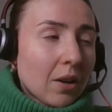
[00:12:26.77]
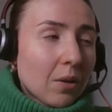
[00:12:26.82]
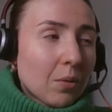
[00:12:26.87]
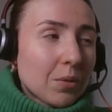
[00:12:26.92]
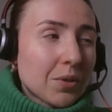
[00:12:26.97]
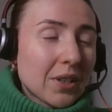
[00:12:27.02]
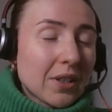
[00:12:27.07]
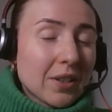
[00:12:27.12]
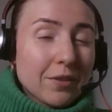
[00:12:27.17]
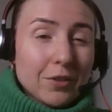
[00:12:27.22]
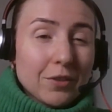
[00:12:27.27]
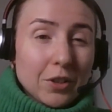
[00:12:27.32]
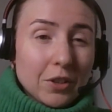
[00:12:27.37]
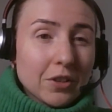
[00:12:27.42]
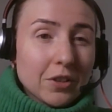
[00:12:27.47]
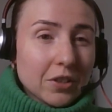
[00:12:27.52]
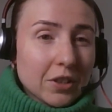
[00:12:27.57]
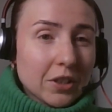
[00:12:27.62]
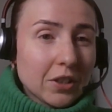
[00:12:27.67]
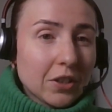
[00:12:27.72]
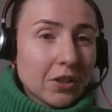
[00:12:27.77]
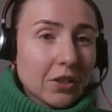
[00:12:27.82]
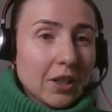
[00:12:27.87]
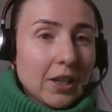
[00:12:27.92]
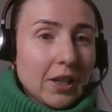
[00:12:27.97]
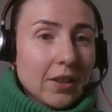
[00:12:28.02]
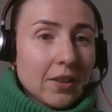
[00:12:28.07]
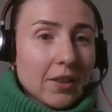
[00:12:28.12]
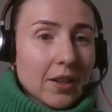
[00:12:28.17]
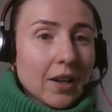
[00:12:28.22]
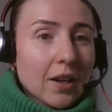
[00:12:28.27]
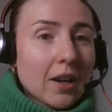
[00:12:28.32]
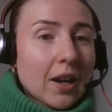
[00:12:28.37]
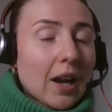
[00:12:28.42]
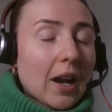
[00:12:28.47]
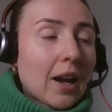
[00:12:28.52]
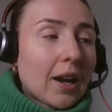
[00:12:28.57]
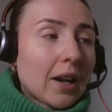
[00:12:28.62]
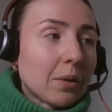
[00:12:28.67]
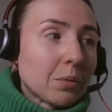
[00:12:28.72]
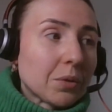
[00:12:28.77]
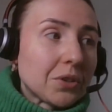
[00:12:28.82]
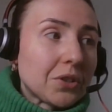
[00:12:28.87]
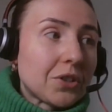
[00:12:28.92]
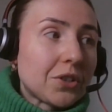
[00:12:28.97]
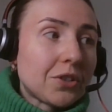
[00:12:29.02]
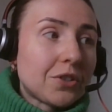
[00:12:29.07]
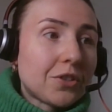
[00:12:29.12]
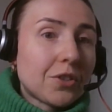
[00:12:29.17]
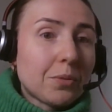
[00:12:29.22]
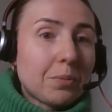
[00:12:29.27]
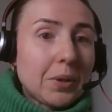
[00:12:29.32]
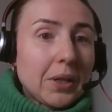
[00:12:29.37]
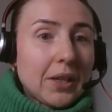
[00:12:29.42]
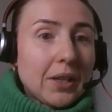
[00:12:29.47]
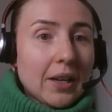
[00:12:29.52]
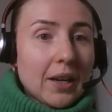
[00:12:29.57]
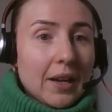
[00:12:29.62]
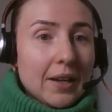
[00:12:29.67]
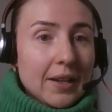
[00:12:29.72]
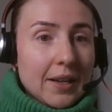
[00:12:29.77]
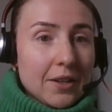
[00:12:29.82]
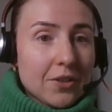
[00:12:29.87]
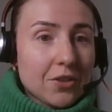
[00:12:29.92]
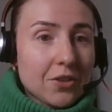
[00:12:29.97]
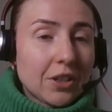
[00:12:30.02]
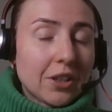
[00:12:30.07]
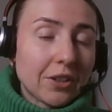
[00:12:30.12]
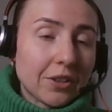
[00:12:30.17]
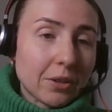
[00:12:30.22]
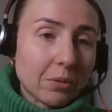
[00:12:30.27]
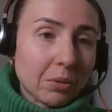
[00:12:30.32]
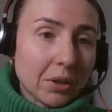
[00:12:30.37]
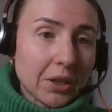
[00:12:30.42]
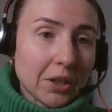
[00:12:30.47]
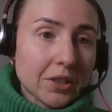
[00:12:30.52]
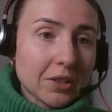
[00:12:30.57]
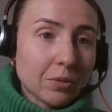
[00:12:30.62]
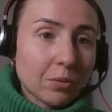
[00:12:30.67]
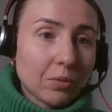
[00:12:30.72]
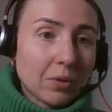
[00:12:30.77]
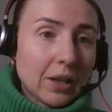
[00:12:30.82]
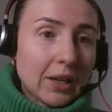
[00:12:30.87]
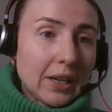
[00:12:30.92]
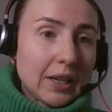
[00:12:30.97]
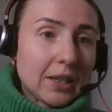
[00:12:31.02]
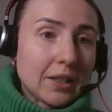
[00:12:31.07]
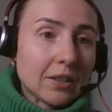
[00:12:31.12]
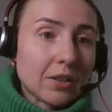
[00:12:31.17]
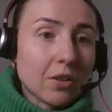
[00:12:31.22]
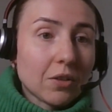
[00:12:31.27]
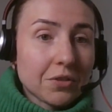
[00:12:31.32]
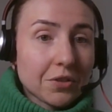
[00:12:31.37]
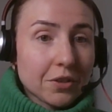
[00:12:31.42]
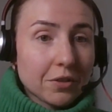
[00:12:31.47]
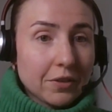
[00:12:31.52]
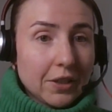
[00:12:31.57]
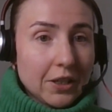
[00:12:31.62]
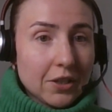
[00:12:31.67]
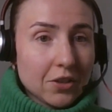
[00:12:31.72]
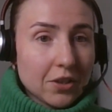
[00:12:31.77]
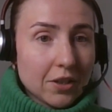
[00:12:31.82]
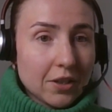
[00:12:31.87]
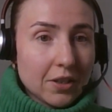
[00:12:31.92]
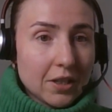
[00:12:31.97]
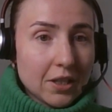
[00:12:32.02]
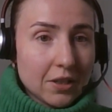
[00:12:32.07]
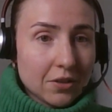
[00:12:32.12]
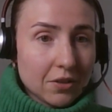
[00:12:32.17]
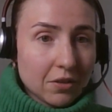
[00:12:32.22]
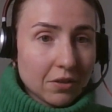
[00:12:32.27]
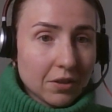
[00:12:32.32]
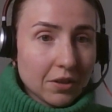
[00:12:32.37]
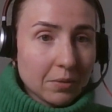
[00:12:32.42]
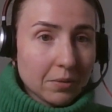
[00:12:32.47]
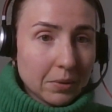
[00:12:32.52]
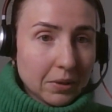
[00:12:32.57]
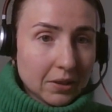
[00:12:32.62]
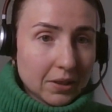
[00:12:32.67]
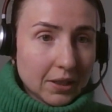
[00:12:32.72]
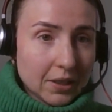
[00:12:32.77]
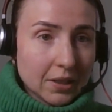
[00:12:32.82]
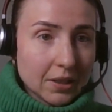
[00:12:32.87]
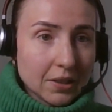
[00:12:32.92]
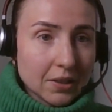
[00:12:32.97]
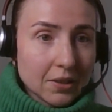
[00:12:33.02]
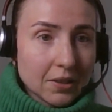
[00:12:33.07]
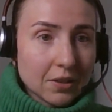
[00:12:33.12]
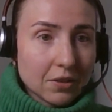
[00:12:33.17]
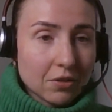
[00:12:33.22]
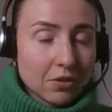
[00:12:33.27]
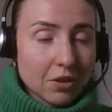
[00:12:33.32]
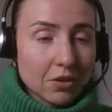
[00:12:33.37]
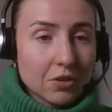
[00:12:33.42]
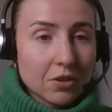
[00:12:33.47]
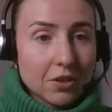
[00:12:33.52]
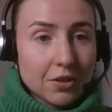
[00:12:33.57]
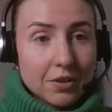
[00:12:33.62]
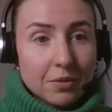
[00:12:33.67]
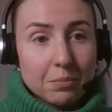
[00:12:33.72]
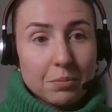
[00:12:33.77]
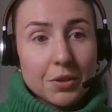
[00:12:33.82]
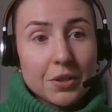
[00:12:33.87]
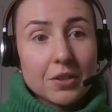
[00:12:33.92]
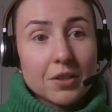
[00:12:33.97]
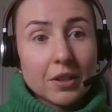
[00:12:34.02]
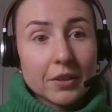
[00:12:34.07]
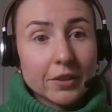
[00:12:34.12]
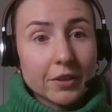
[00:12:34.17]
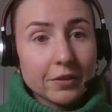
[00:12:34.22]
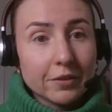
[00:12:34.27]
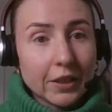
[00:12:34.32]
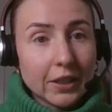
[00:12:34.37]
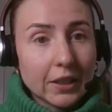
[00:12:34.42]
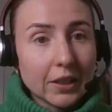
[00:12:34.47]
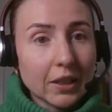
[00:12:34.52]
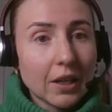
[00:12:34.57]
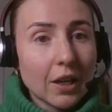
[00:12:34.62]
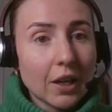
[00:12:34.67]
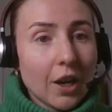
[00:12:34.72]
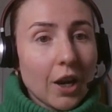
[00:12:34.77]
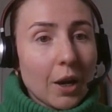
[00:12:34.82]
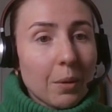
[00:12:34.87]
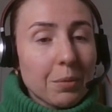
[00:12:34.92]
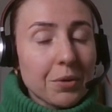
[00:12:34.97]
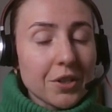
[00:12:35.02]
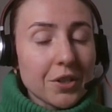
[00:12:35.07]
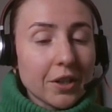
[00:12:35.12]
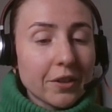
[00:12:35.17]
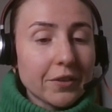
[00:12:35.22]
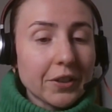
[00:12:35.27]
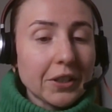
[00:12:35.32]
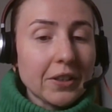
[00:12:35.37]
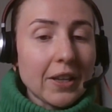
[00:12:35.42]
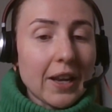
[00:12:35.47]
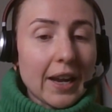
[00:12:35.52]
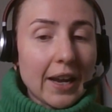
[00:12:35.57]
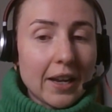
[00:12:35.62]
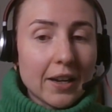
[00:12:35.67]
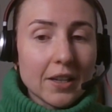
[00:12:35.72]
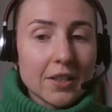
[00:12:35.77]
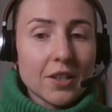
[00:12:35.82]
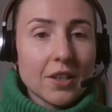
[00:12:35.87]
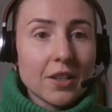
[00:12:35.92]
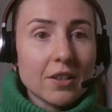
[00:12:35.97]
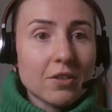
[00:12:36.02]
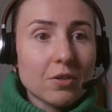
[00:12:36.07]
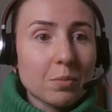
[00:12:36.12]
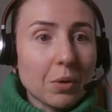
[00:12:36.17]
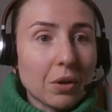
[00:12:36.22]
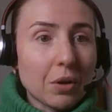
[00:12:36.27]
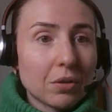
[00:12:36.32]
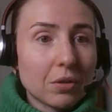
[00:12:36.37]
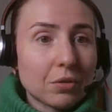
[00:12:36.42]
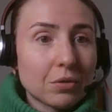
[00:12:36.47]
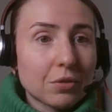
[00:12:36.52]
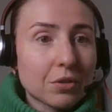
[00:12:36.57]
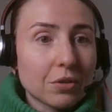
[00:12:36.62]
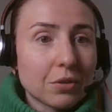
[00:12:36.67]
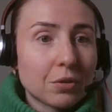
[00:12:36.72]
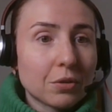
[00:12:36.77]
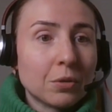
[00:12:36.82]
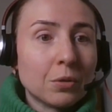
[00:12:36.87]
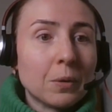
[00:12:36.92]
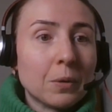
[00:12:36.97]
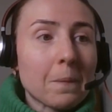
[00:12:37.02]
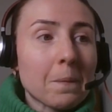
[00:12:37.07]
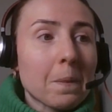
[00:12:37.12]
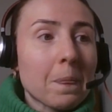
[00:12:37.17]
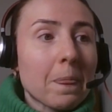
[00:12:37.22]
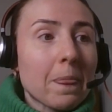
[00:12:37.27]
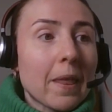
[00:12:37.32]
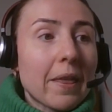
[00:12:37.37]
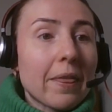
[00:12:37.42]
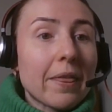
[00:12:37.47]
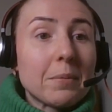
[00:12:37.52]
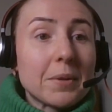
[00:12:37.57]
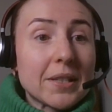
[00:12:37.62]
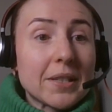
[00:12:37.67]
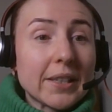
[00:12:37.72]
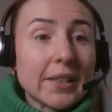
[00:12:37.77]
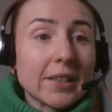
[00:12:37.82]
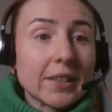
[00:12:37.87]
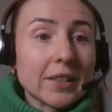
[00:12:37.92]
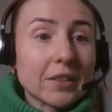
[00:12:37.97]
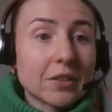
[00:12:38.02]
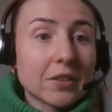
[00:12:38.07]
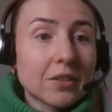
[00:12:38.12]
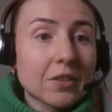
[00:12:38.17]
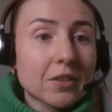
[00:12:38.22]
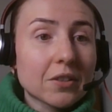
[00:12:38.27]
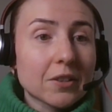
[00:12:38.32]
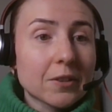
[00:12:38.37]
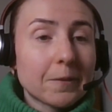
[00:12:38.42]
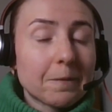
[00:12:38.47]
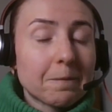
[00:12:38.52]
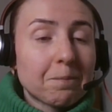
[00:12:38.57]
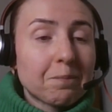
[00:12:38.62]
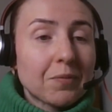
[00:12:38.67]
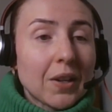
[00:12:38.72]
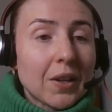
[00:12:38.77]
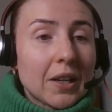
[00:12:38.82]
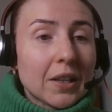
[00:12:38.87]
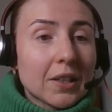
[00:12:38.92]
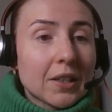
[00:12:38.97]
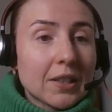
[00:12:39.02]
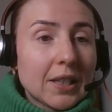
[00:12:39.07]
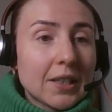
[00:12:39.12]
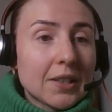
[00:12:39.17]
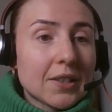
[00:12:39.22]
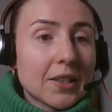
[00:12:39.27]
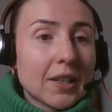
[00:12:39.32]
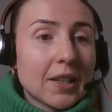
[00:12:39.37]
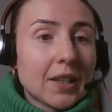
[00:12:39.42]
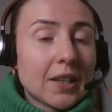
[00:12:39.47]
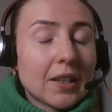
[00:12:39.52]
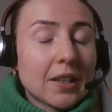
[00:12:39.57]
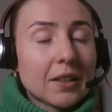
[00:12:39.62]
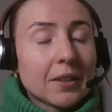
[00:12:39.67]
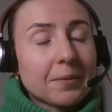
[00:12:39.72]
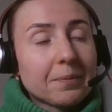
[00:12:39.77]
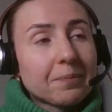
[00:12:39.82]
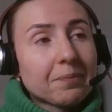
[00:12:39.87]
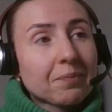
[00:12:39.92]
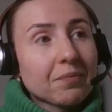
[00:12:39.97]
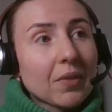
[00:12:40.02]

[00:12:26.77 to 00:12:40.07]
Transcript: was in a few years in uni that I wanted to be an engineer that worked in conservation and historic buildings and structures, and preserving the heritage, but also the materials, creating